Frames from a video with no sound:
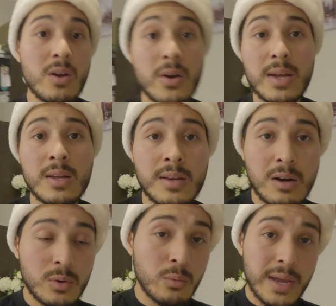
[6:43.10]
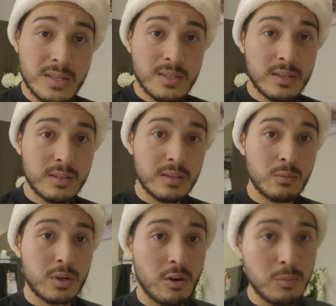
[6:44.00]
Okay, now we wait.
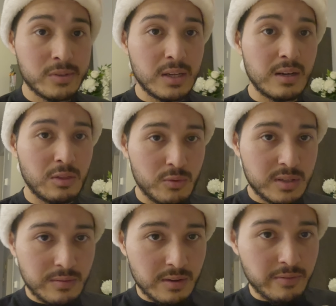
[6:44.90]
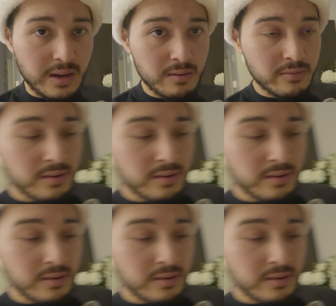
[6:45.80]
We're almost there at 375.